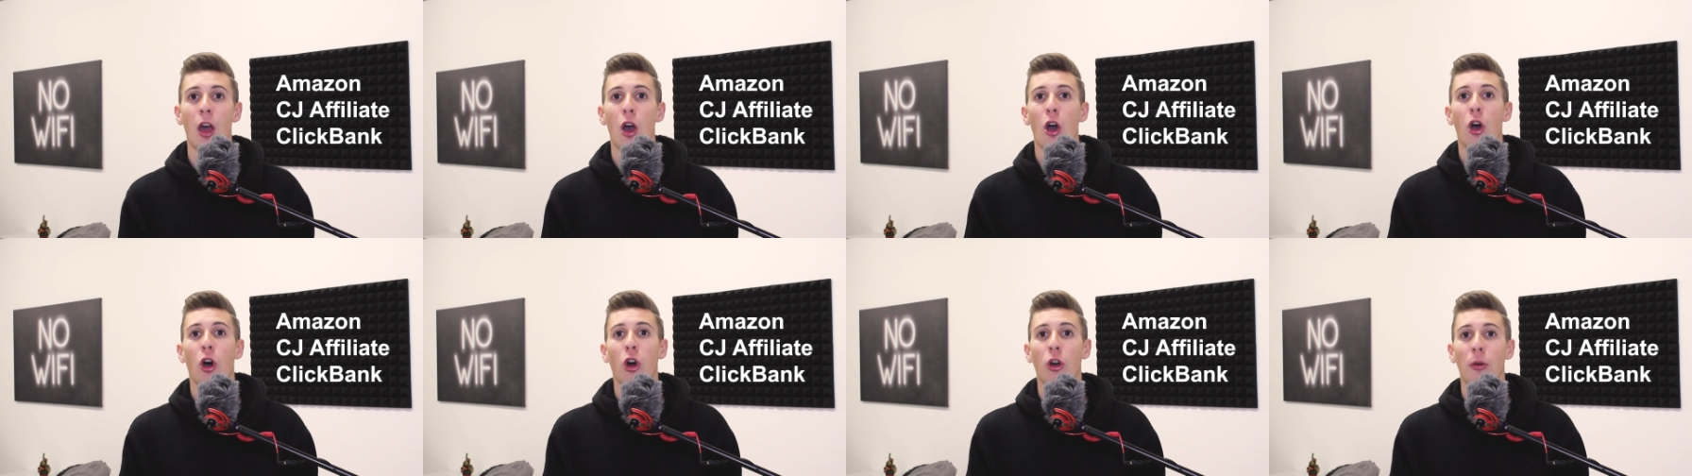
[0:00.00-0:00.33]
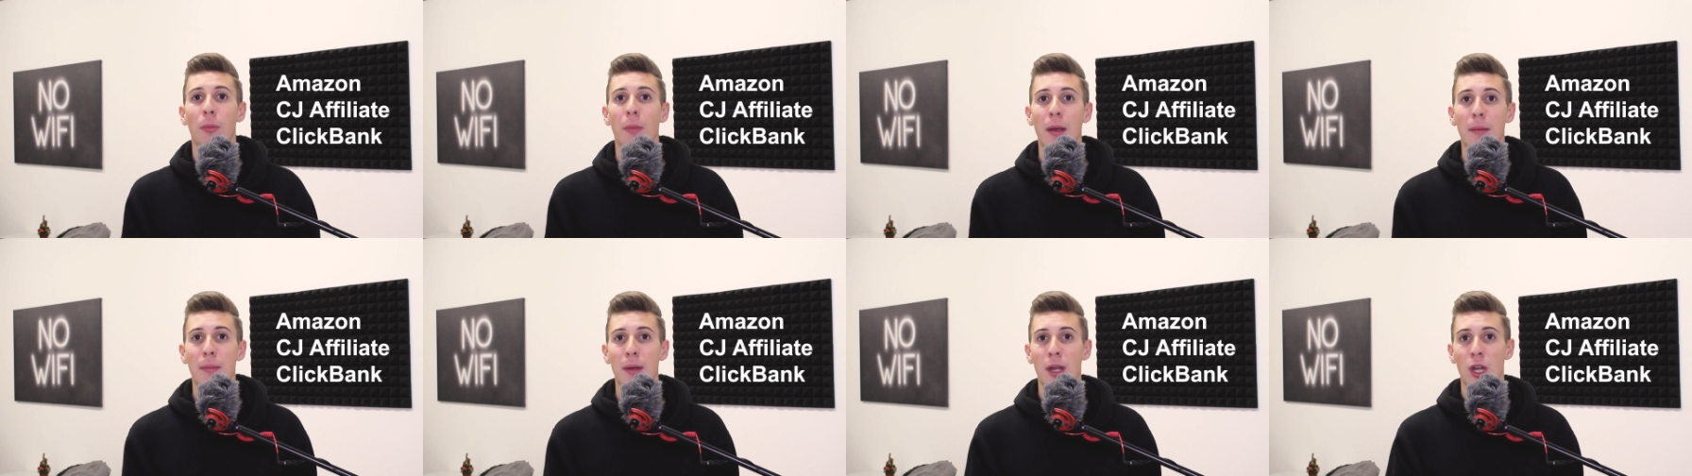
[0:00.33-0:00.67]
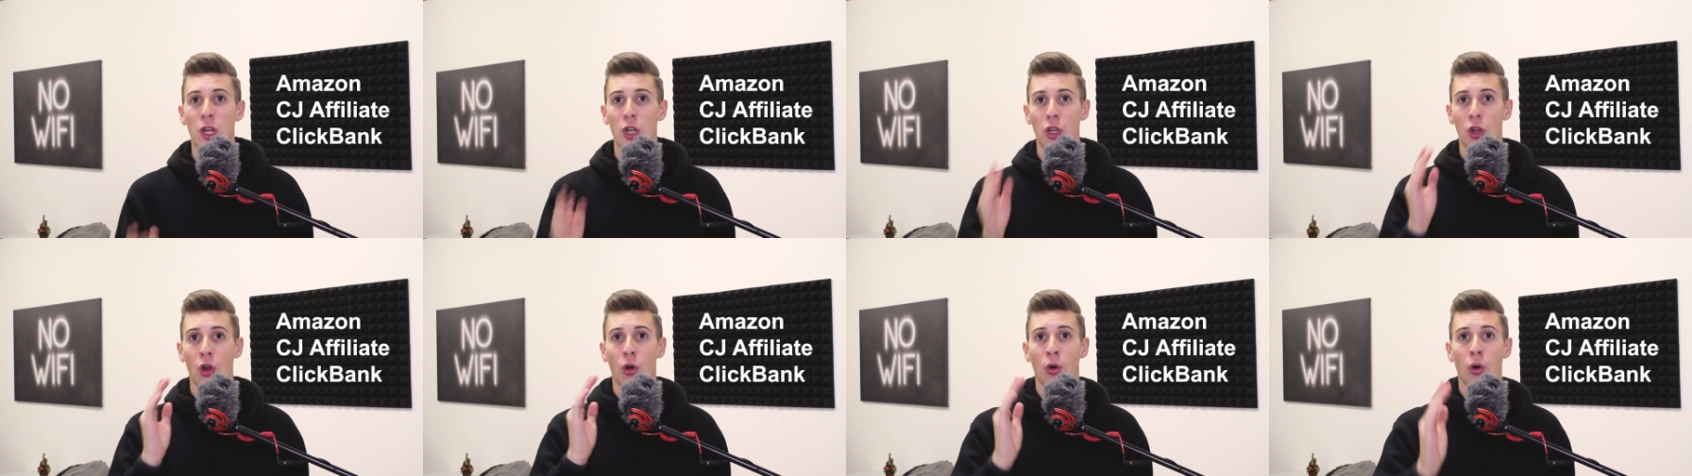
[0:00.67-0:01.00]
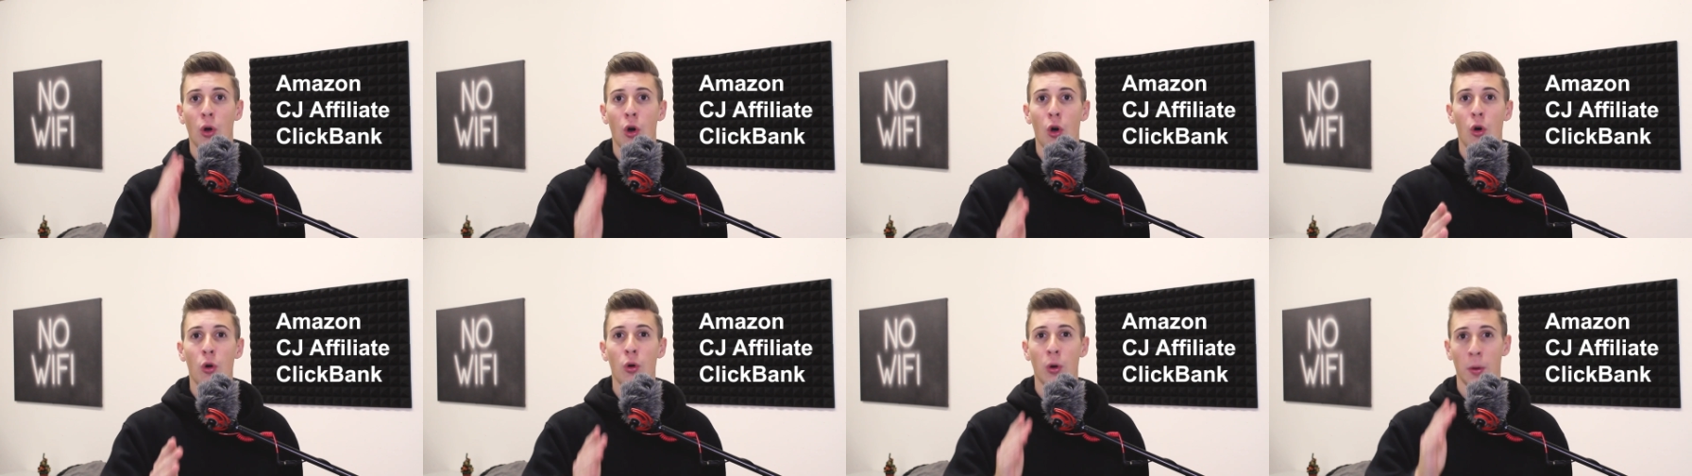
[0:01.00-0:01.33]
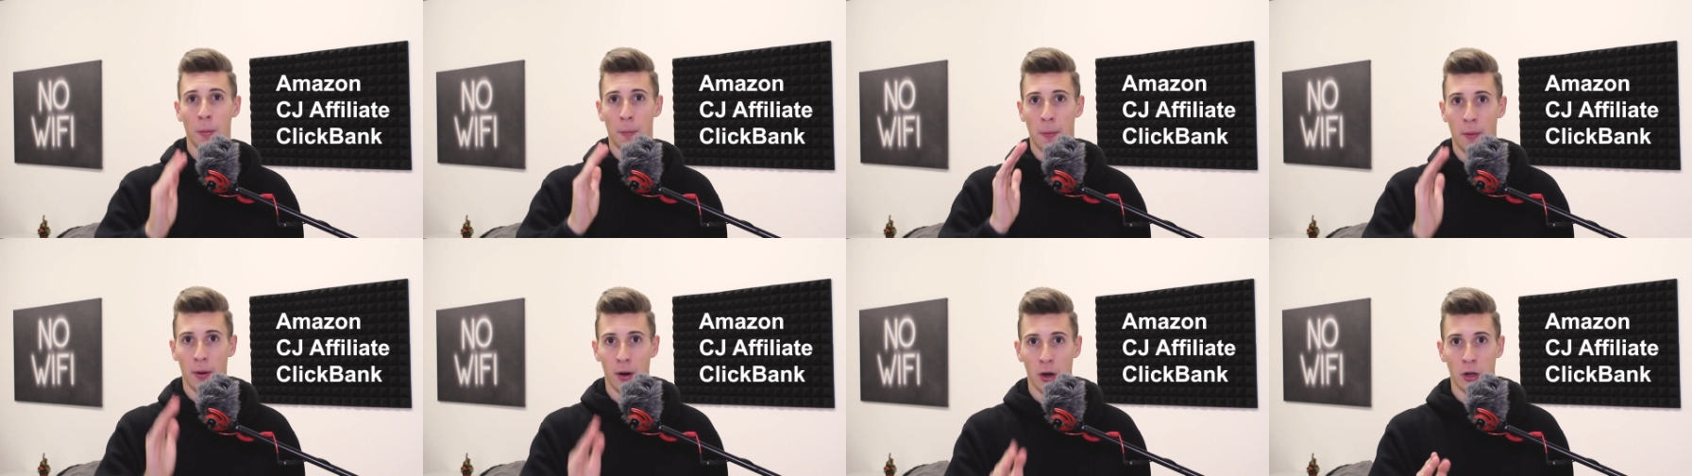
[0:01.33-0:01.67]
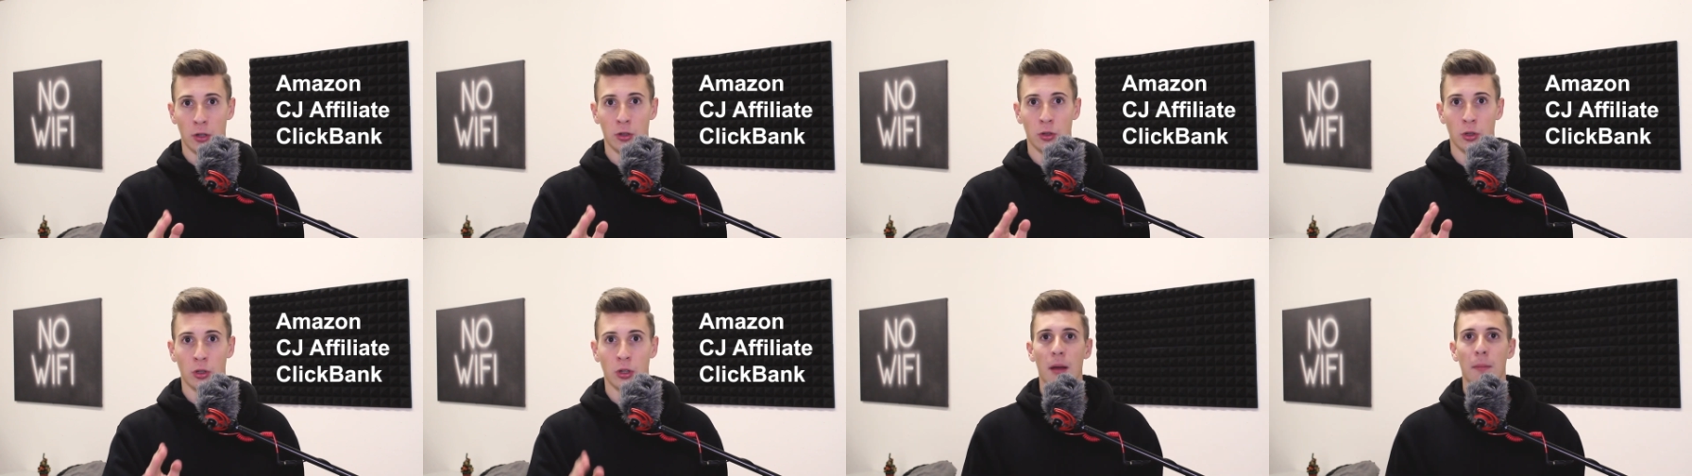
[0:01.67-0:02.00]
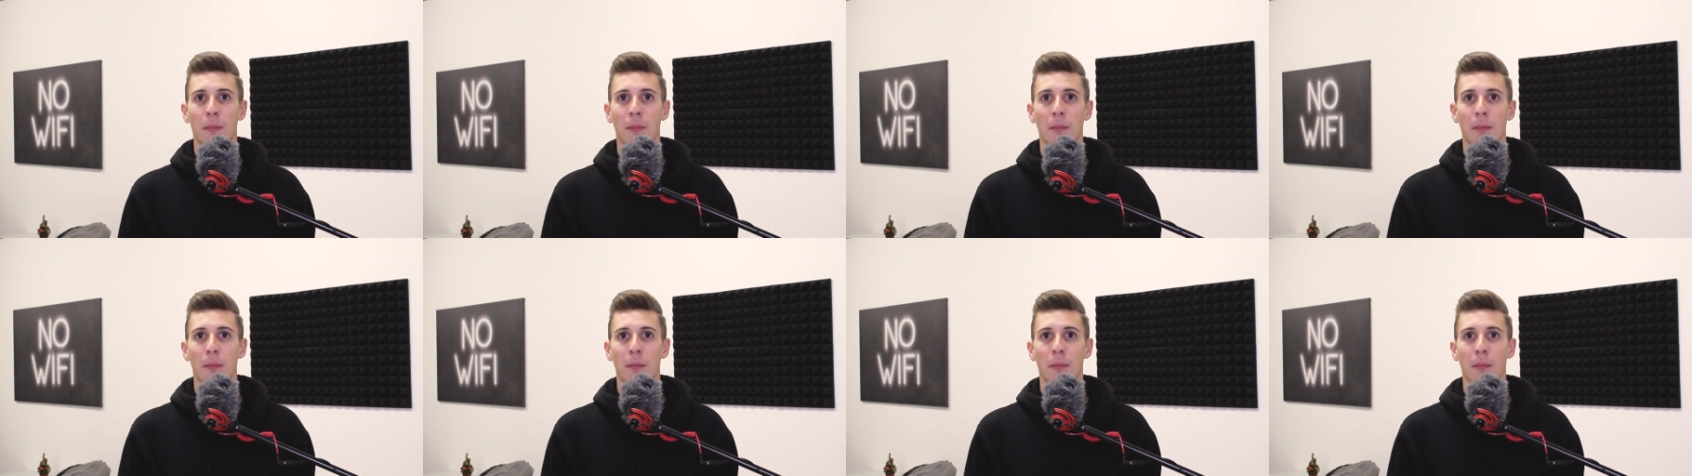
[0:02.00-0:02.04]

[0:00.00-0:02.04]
or maybe your own product.